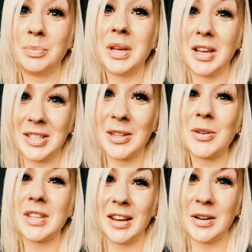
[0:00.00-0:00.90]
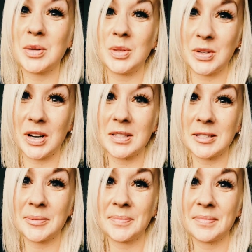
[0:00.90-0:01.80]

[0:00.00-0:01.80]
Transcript: because they're tired and stressed.